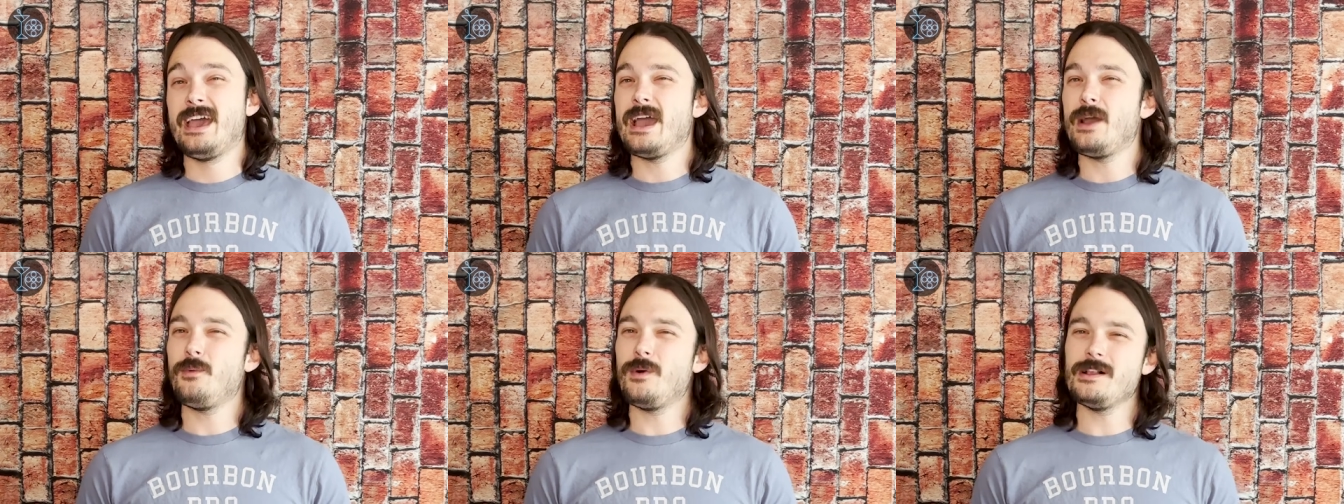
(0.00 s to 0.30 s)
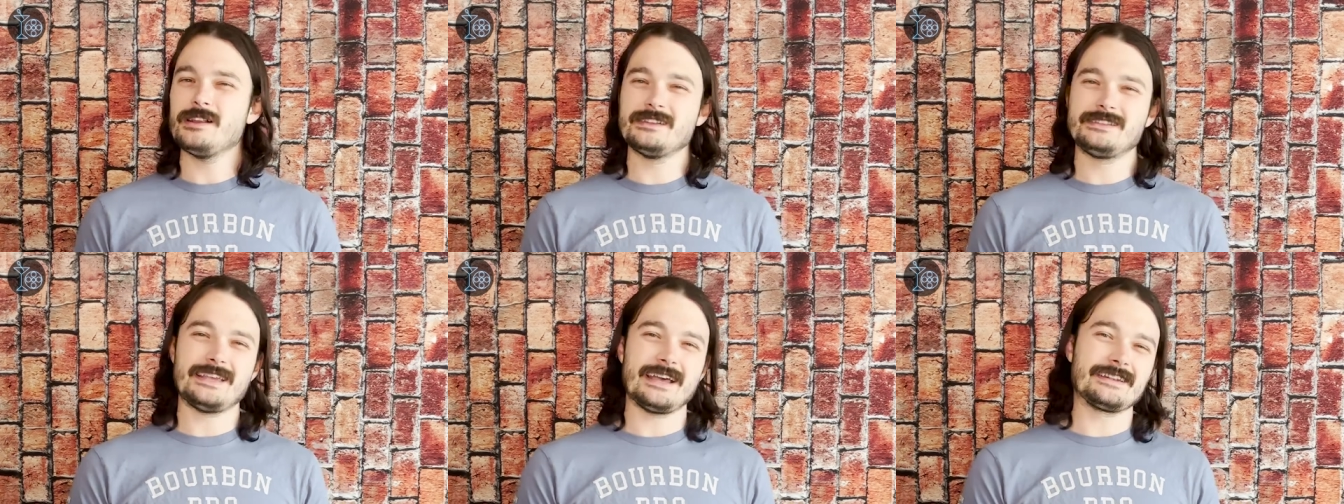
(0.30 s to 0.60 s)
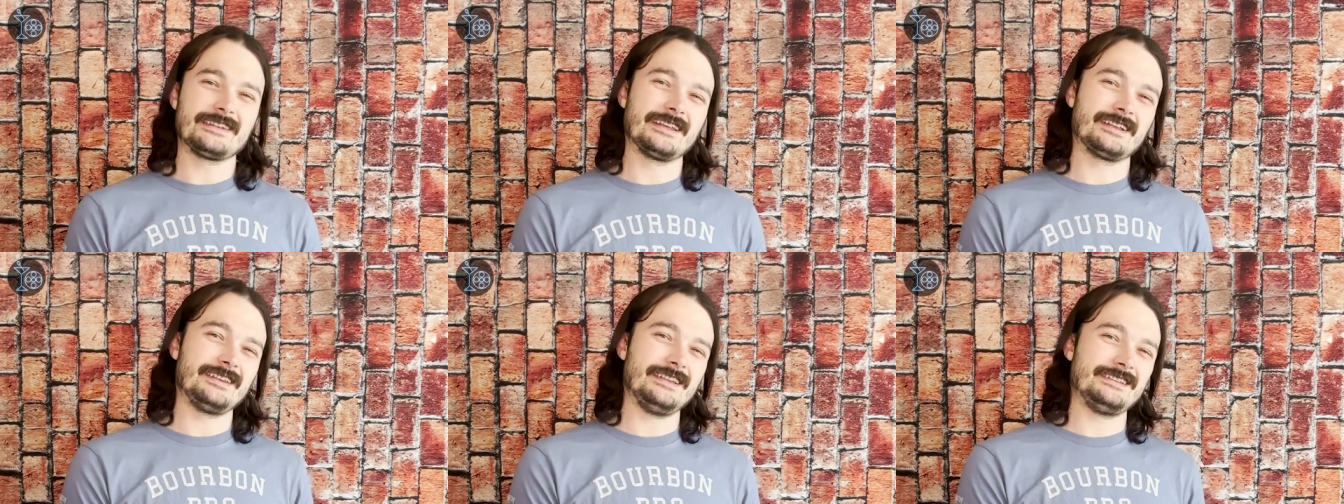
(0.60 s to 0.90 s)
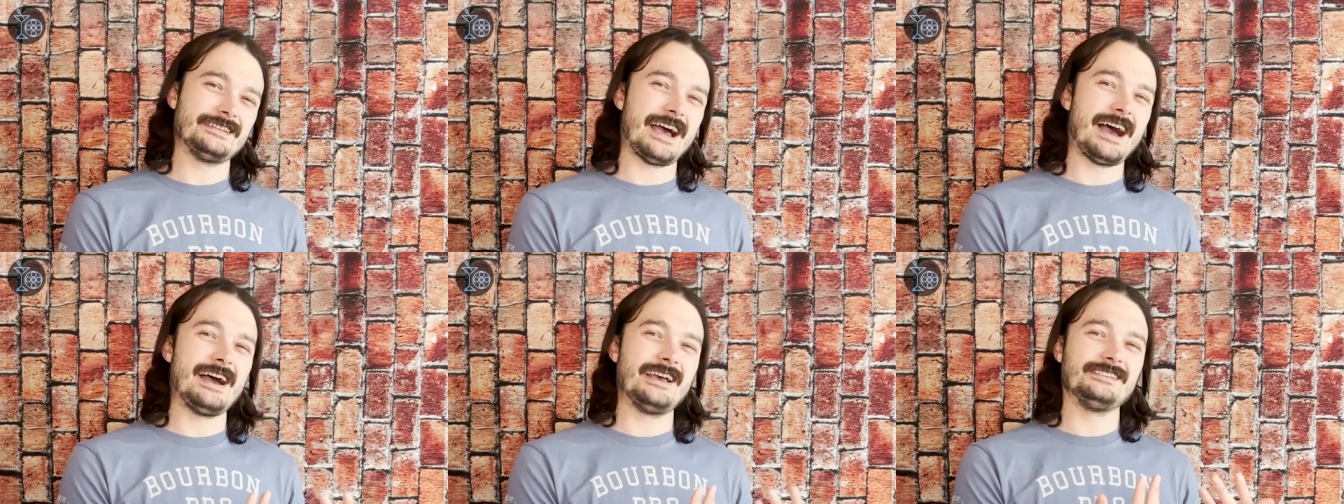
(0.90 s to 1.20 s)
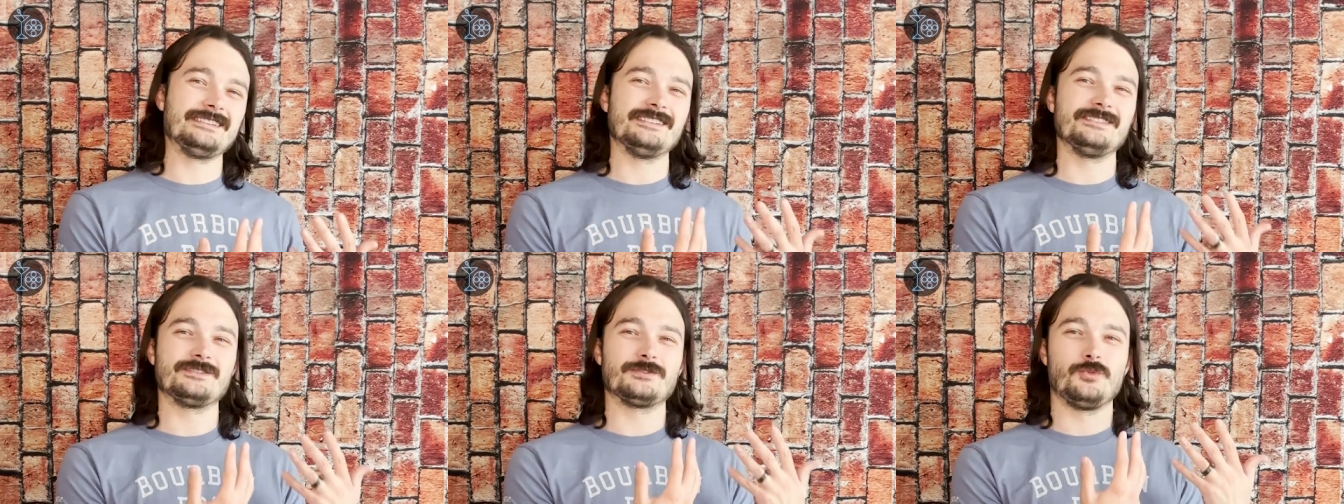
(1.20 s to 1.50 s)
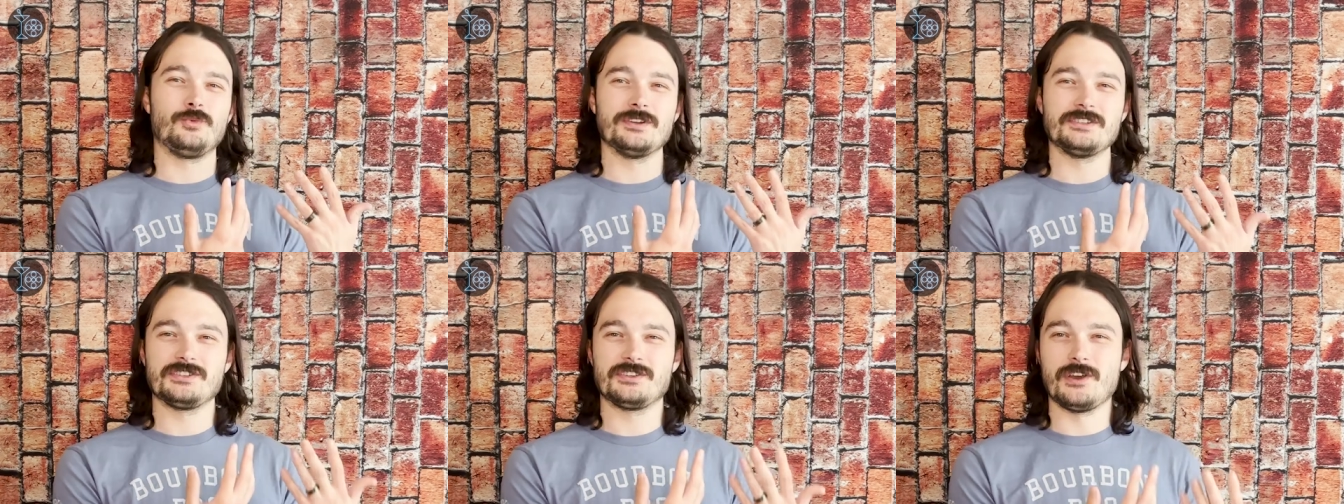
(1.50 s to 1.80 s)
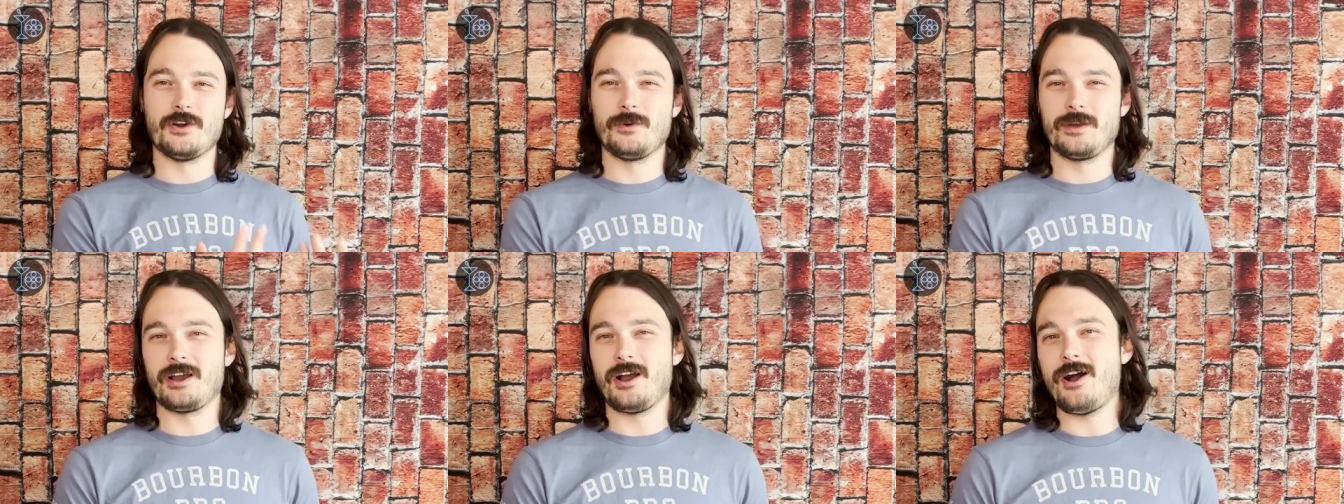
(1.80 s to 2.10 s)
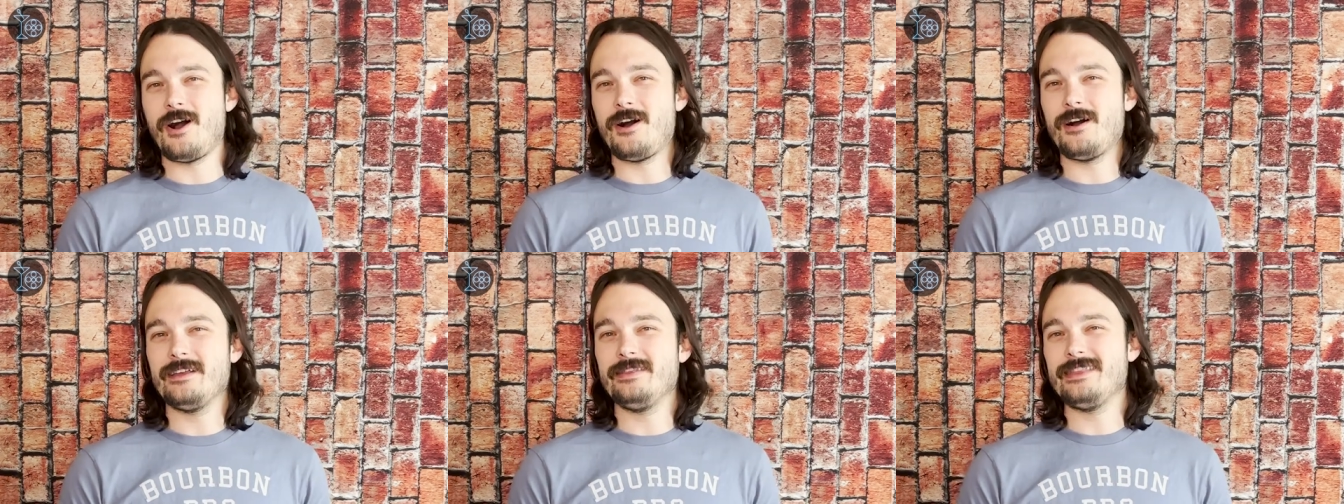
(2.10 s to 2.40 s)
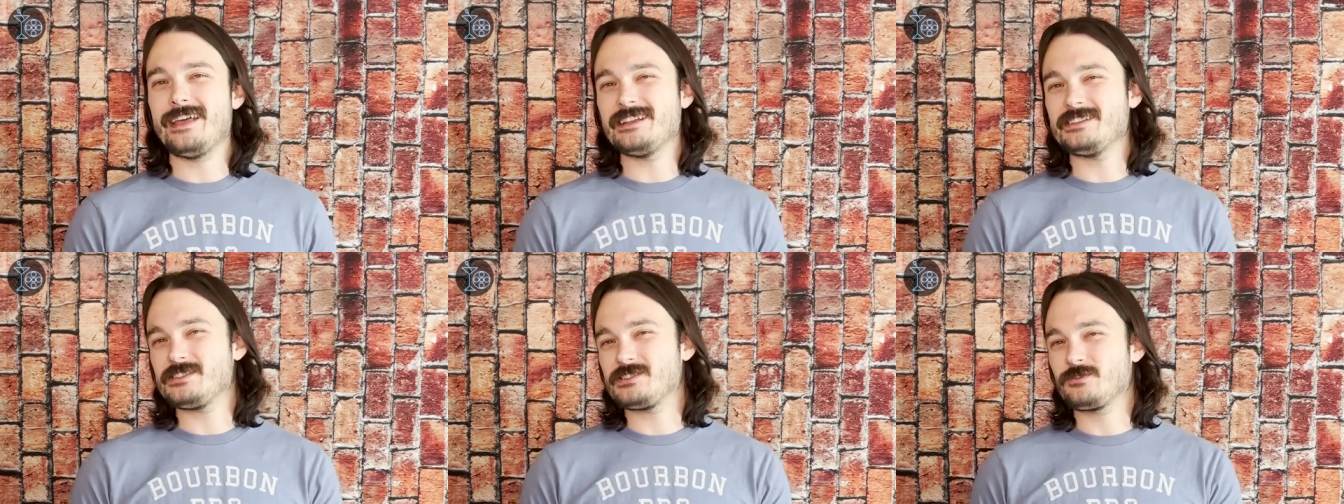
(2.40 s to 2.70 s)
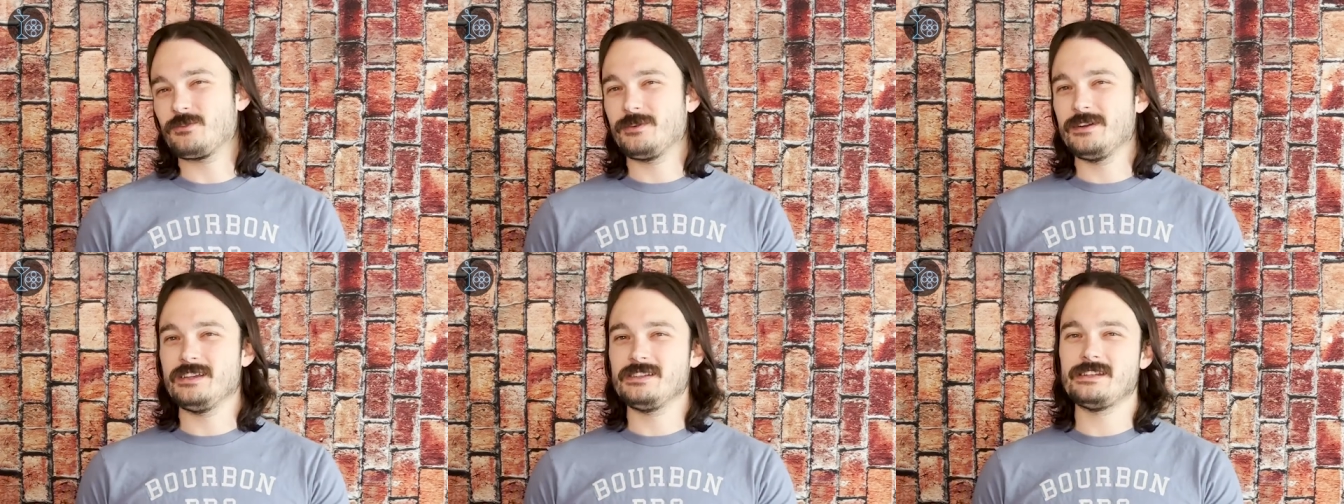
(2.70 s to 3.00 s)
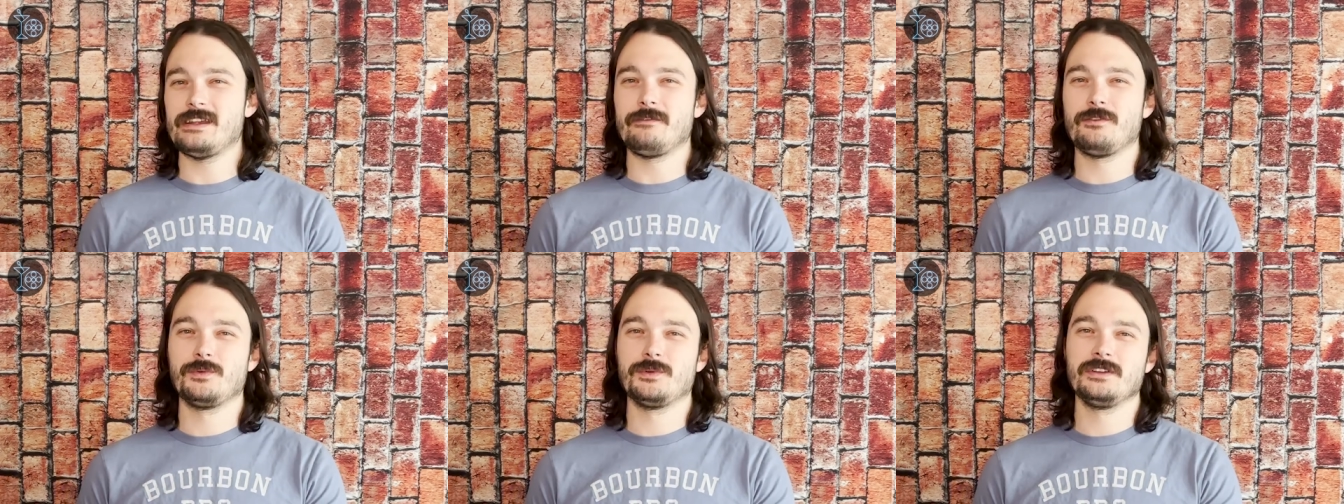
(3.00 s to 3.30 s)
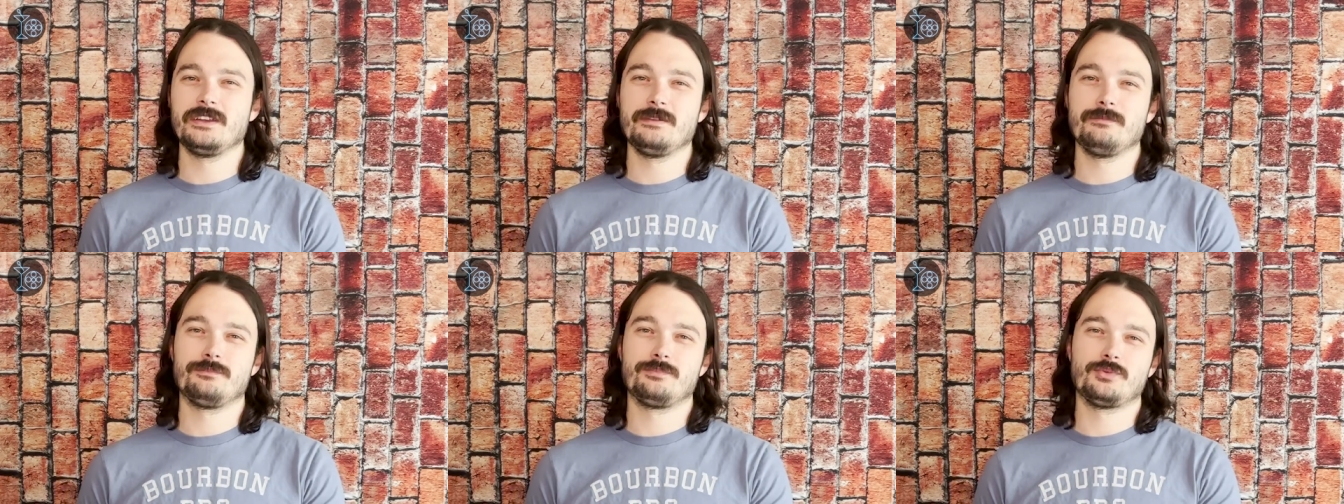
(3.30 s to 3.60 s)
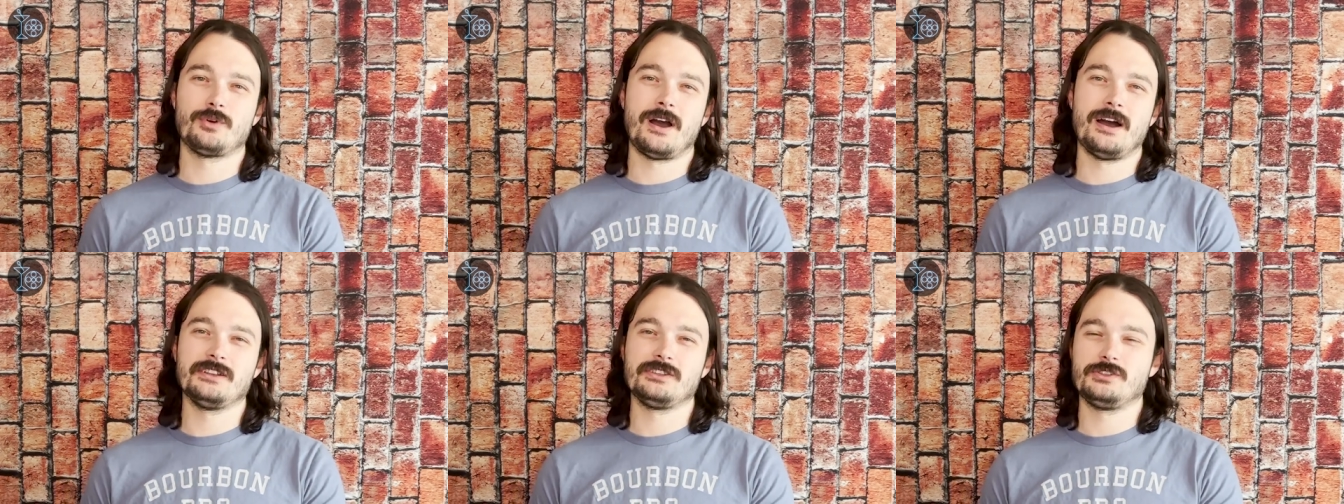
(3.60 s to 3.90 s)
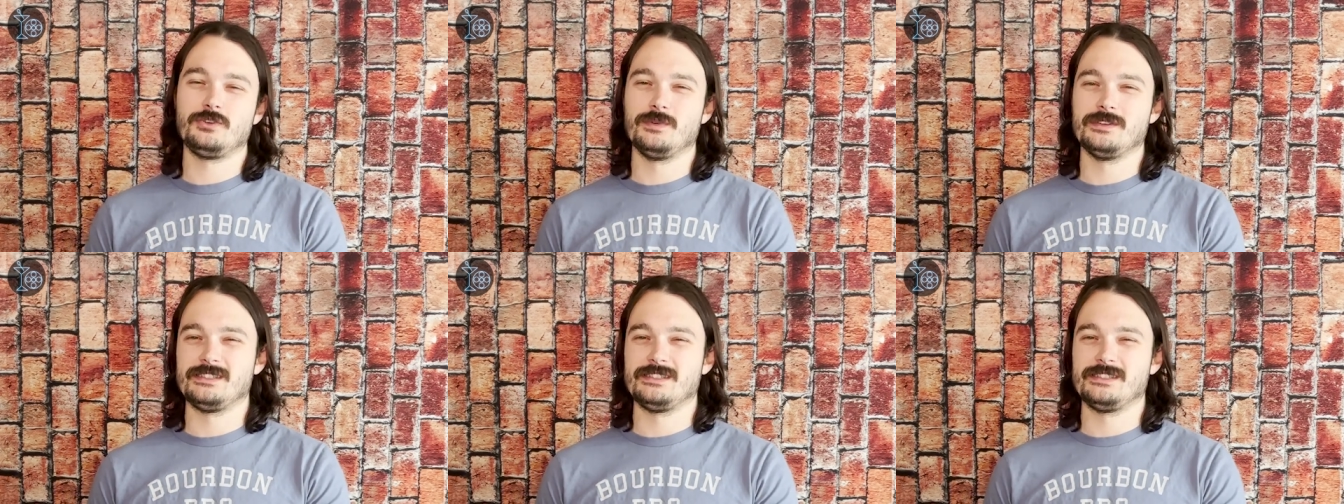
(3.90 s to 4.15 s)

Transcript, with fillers: and while it technically ties into what's going on, that story is never really brought to a